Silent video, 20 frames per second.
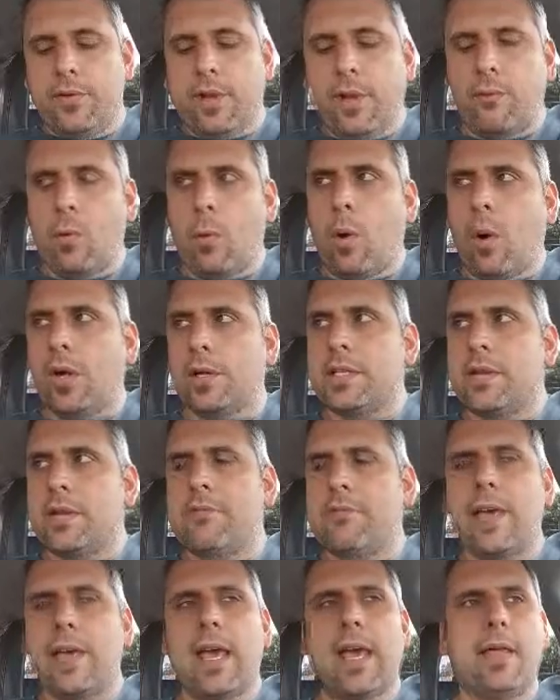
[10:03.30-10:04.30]
never walked in
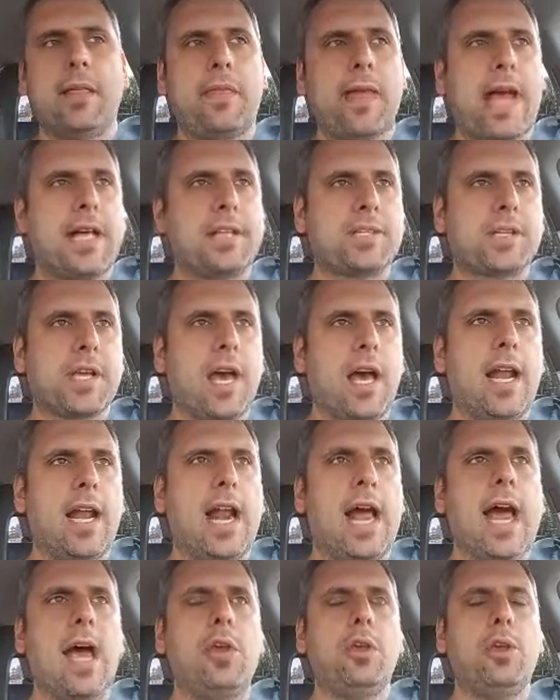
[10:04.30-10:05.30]
faith, ask God
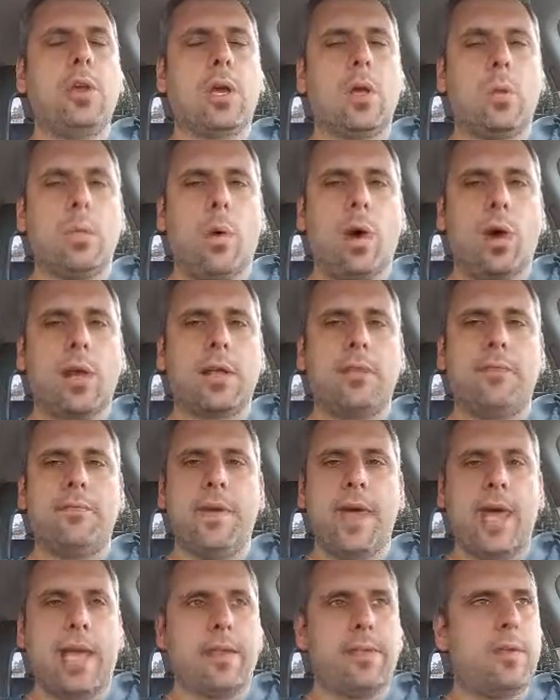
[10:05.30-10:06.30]
how you can walk in
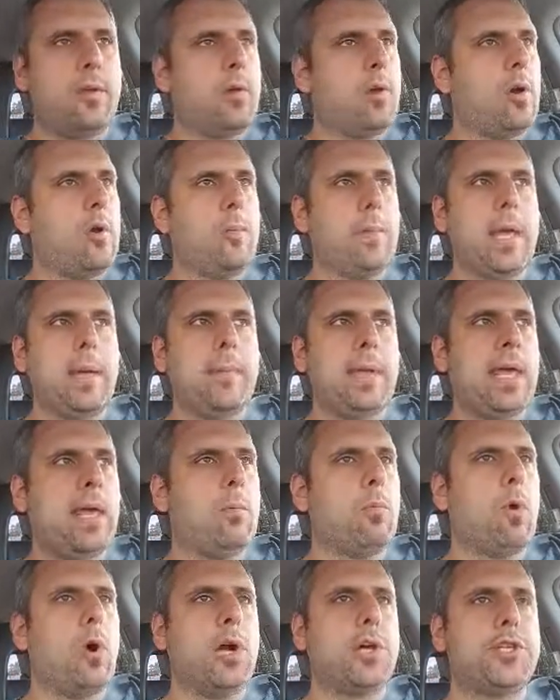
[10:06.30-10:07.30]
faith. You know, maybe he
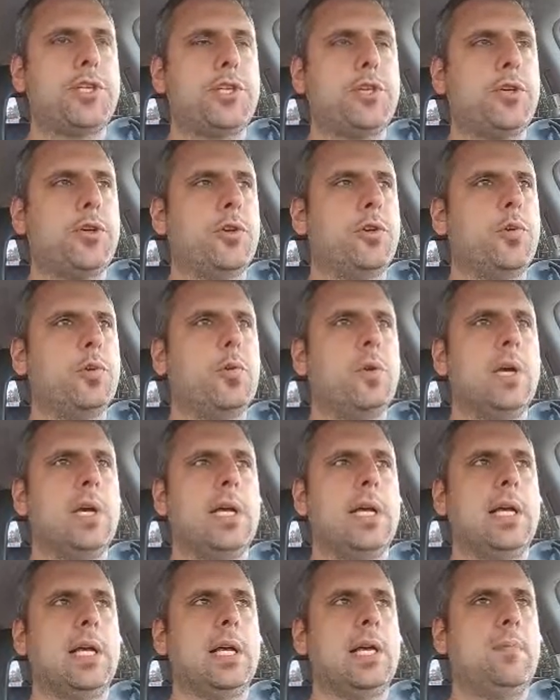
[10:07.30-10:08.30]
wants you
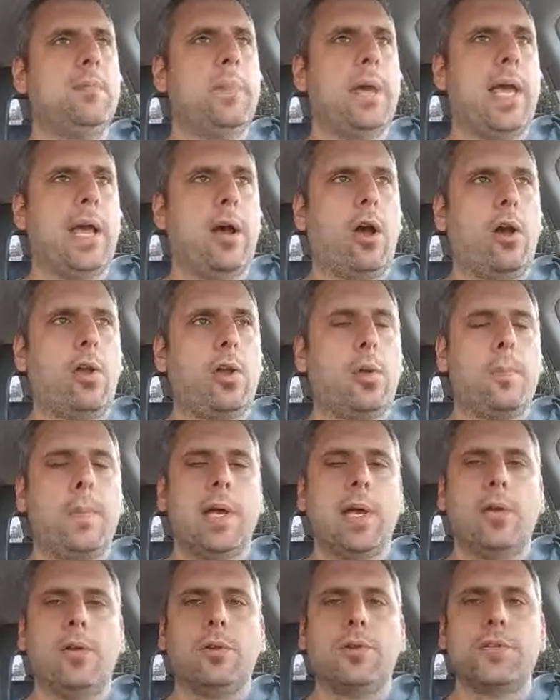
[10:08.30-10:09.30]
pay all your
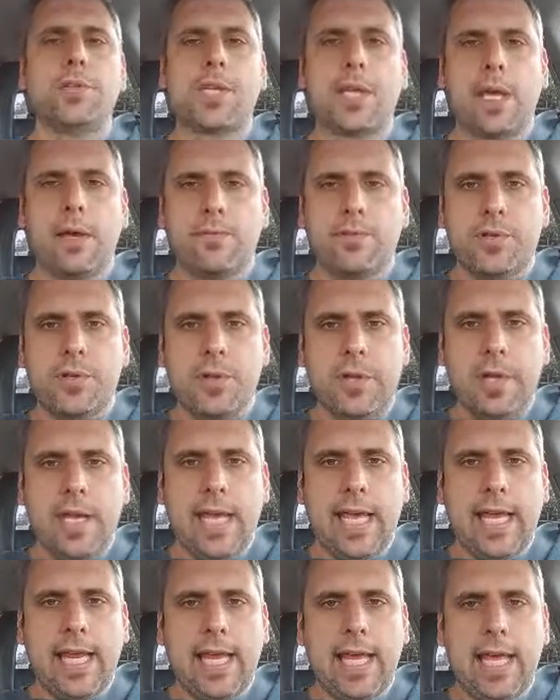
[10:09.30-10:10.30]
bills, give to the
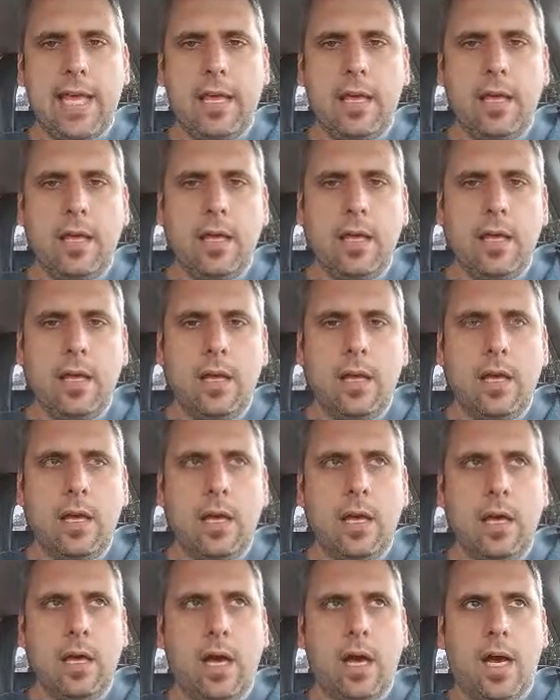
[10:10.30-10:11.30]
needy
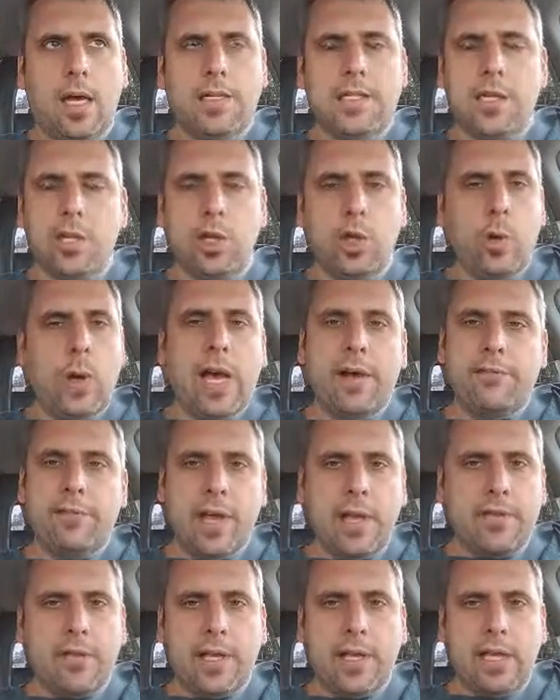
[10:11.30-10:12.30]
until you have
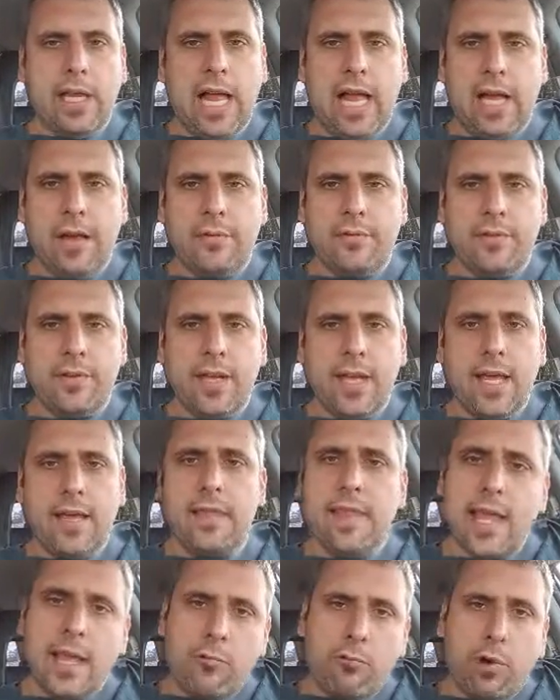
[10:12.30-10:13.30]
nothing left,
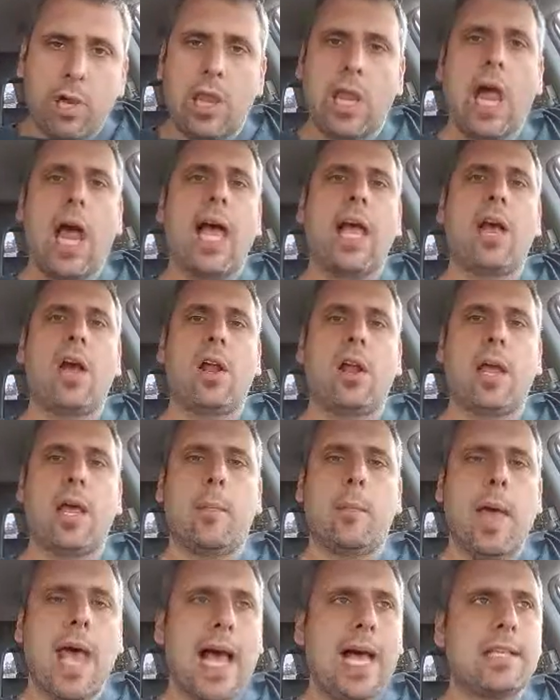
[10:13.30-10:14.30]
and then rely on
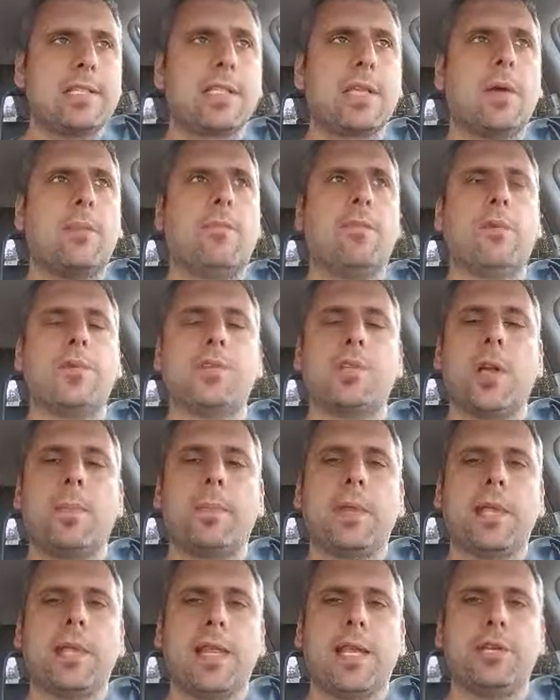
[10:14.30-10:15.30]
him. Ask him for
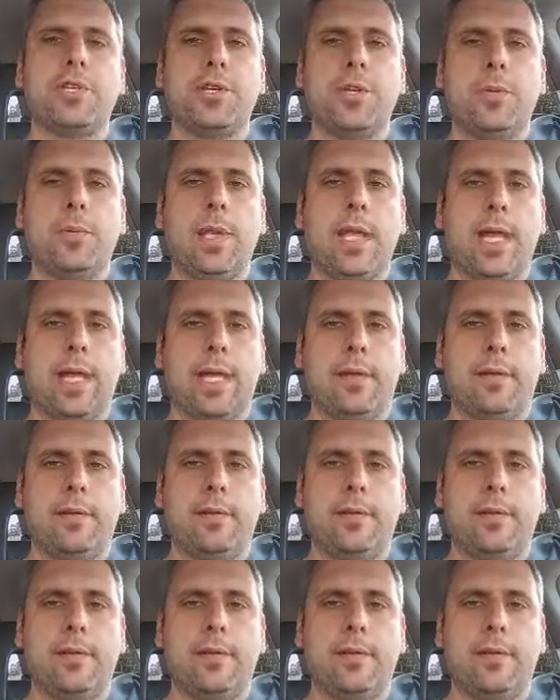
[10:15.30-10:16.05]
something that you need